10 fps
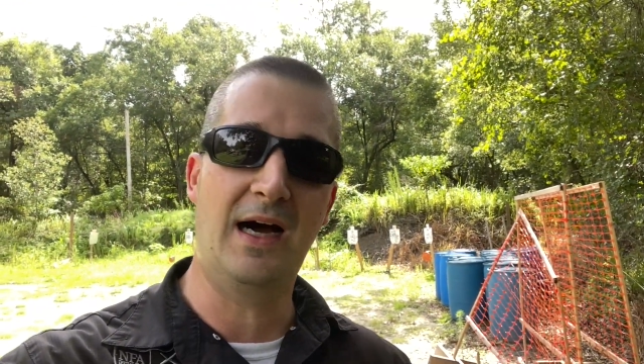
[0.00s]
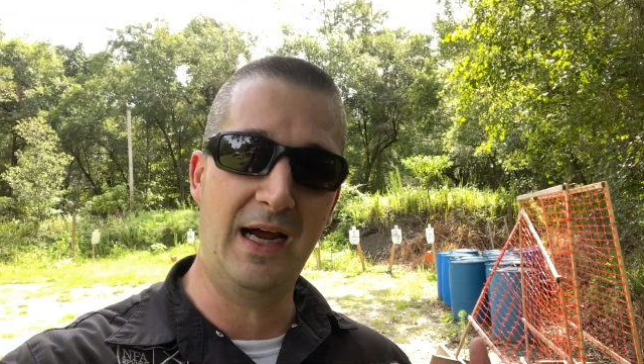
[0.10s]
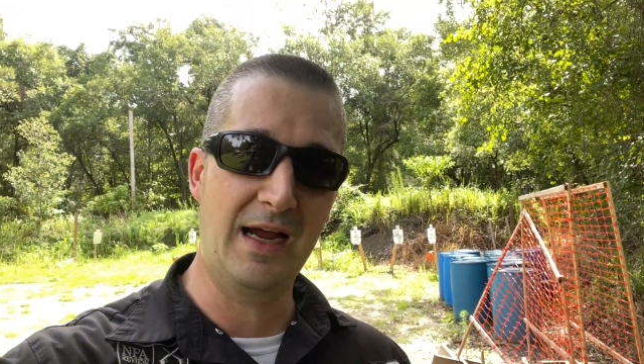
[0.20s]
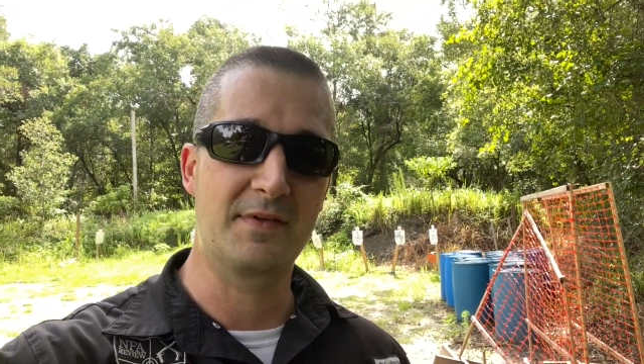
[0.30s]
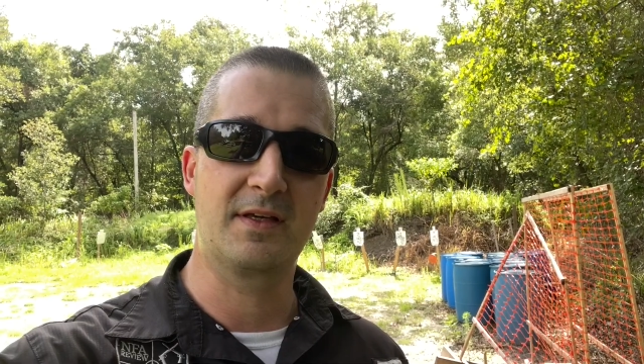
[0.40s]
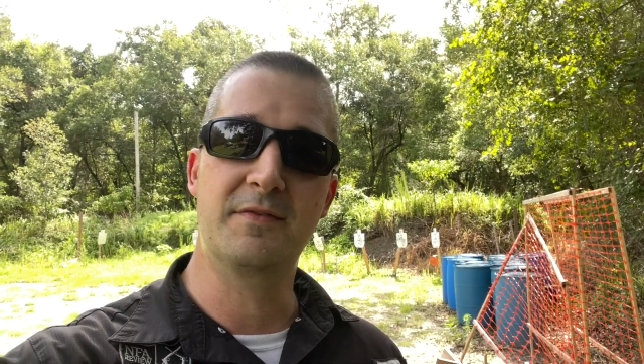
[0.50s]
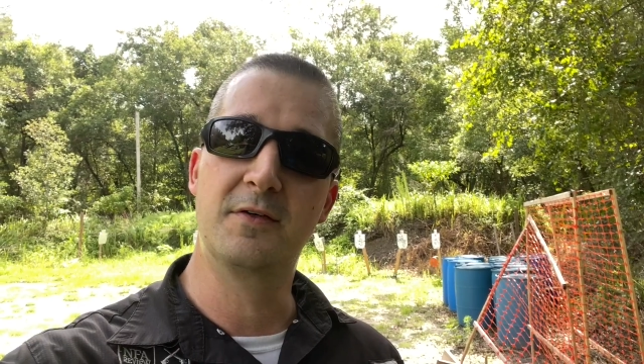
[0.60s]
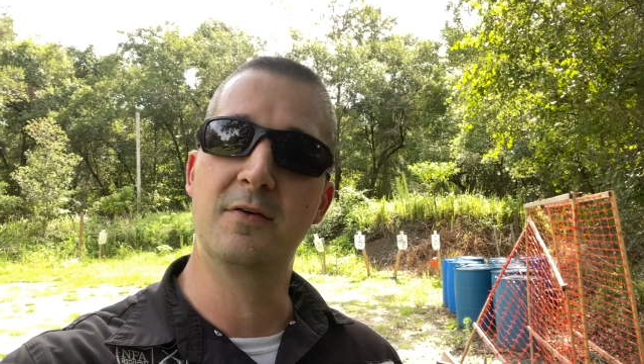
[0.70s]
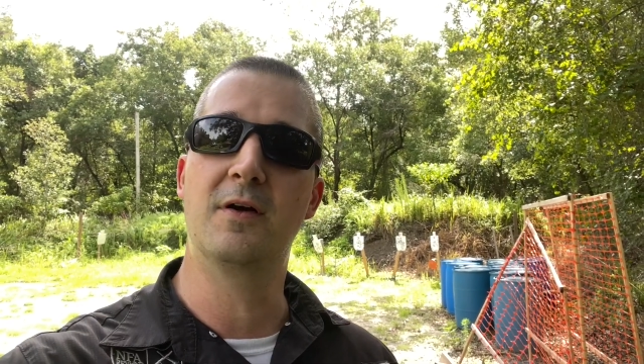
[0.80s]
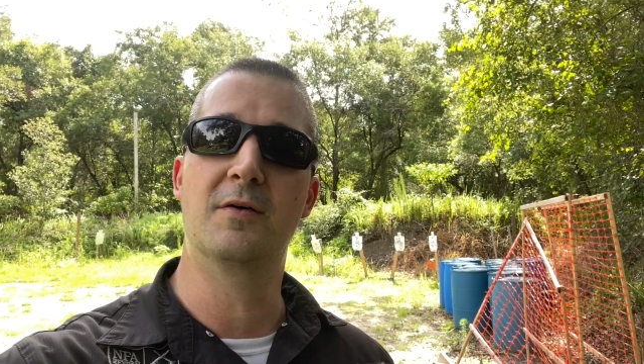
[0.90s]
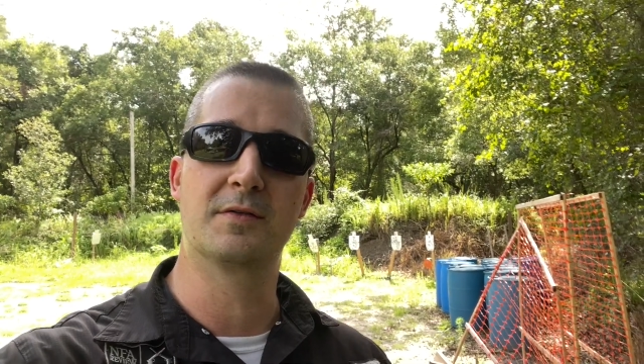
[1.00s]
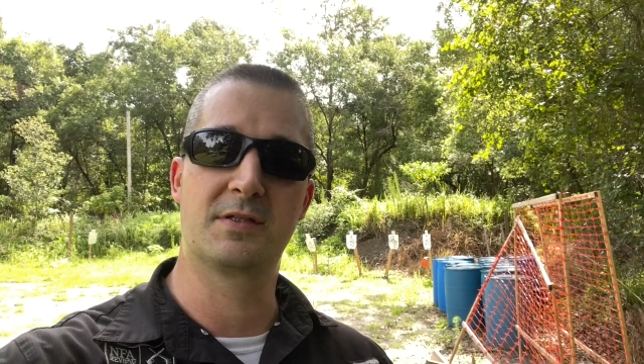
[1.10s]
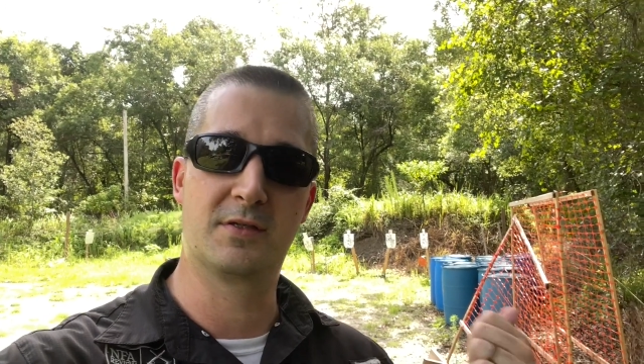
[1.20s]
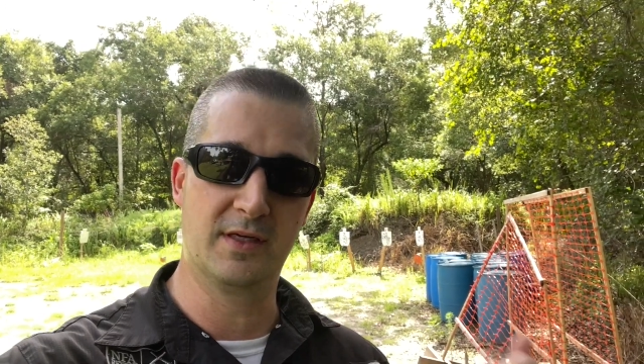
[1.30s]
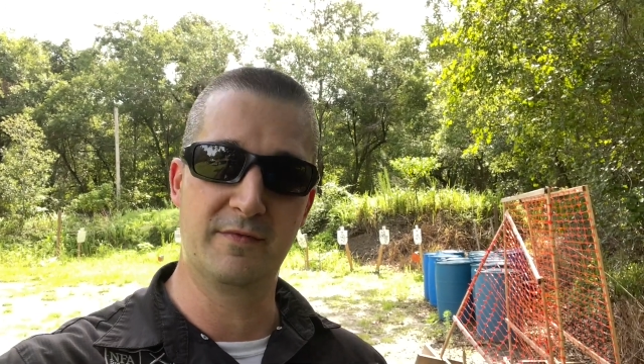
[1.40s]
I have to give kudos
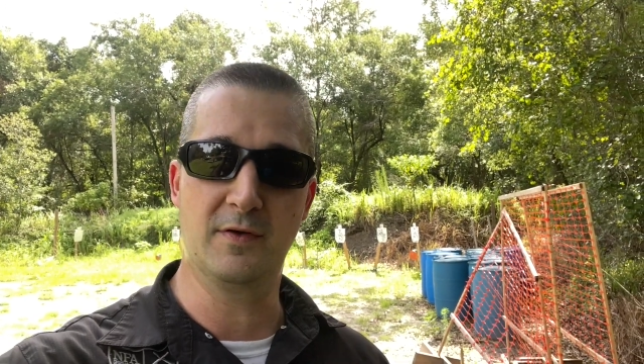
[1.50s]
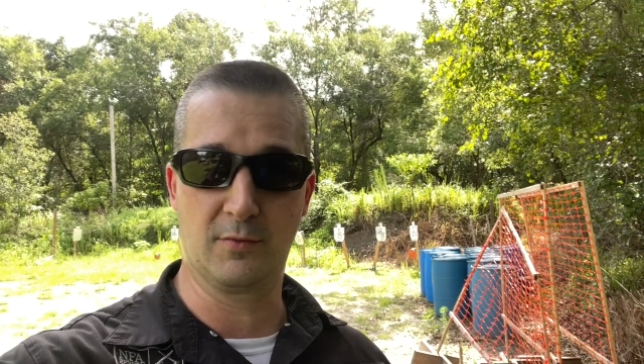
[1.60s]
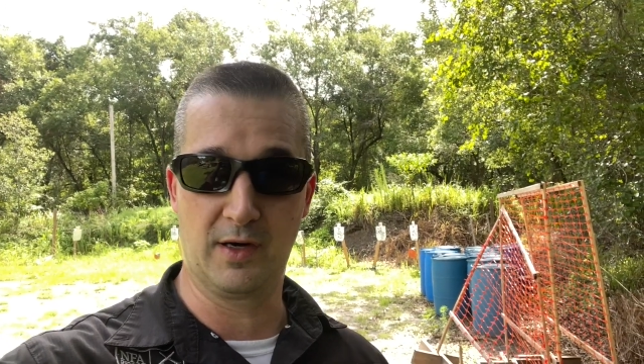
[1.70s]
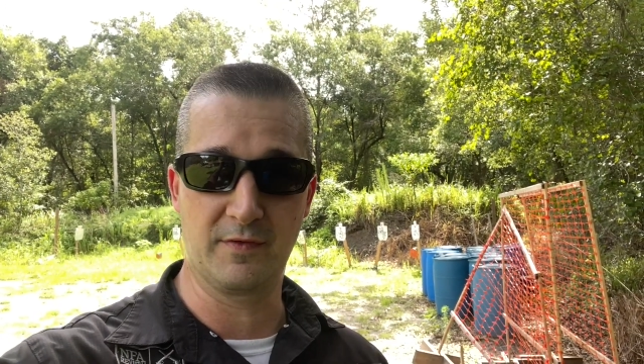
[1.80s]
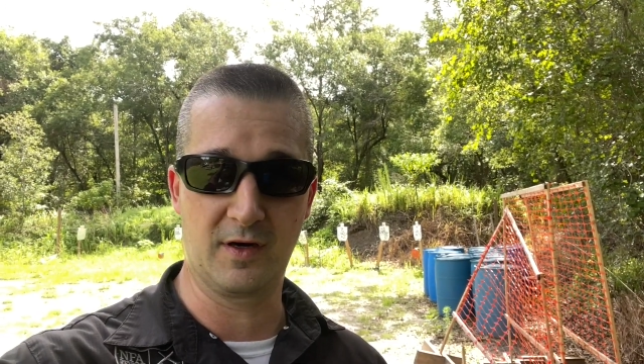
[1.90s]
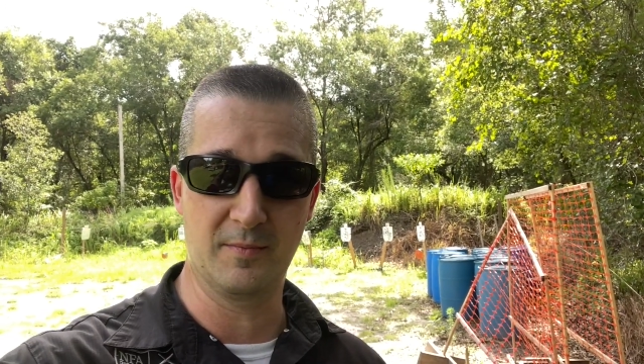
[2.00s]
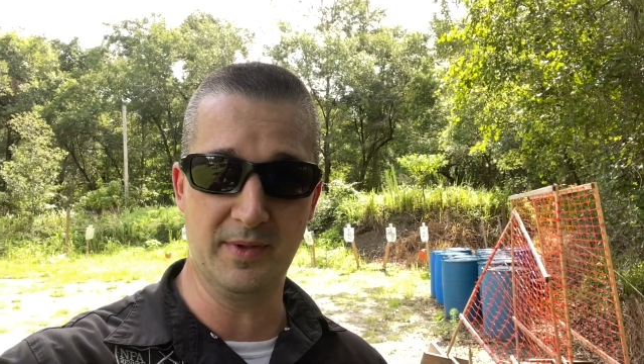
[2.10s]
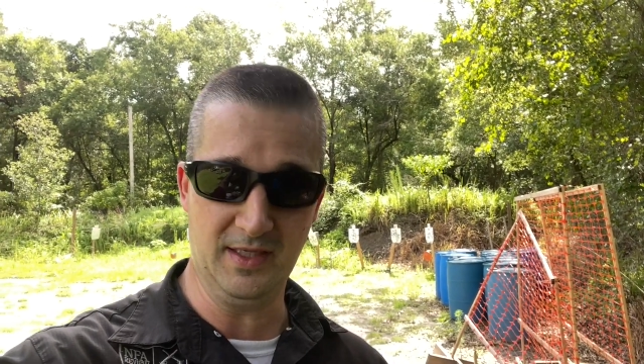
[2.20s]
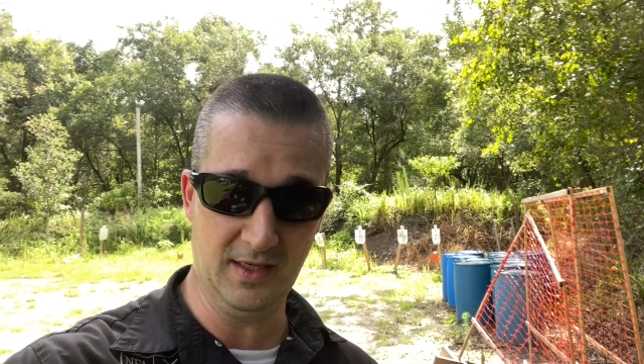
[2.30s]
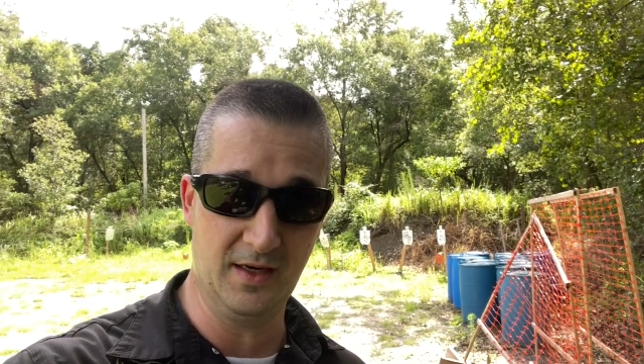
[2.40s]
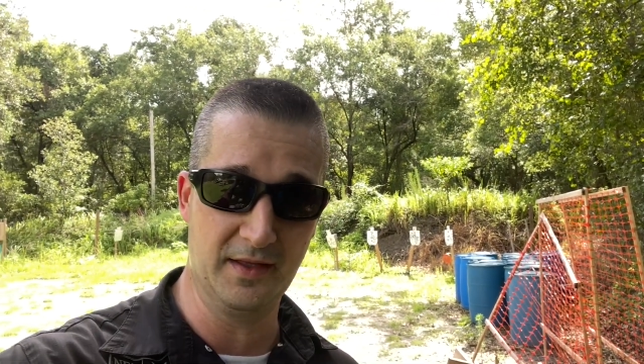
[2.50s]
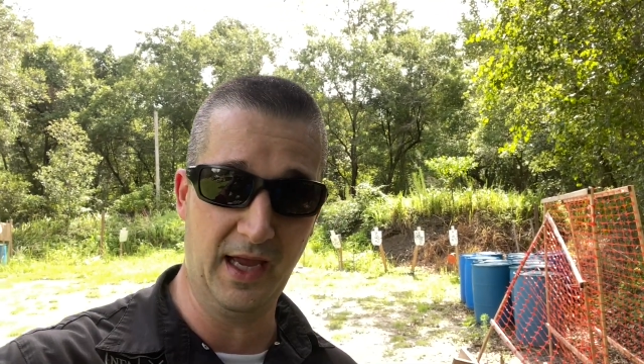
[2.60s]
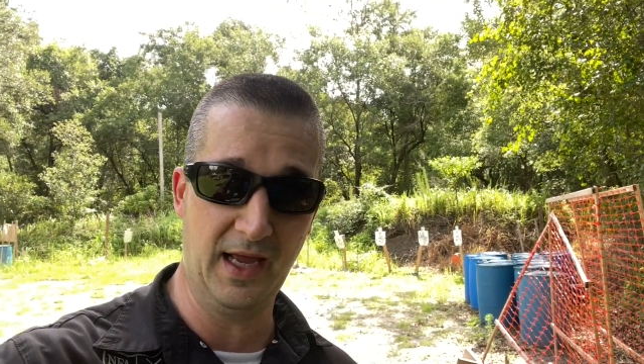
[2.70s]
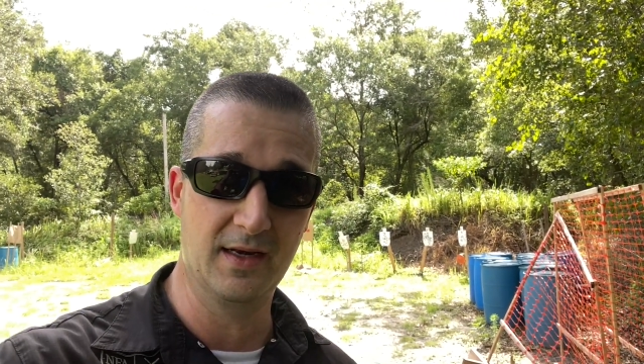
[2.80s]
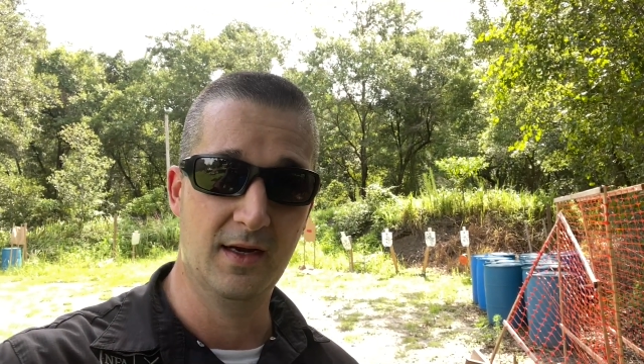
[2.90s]
to Enfield Rifle Company on
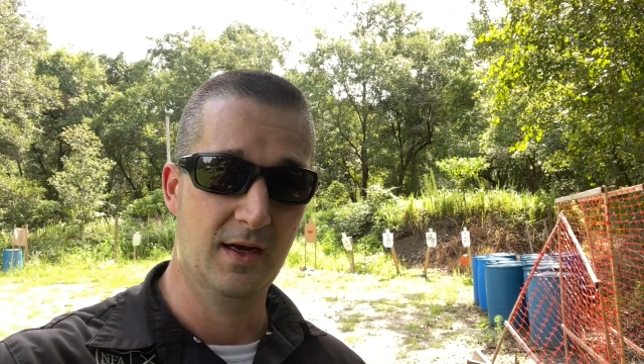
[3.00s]
that.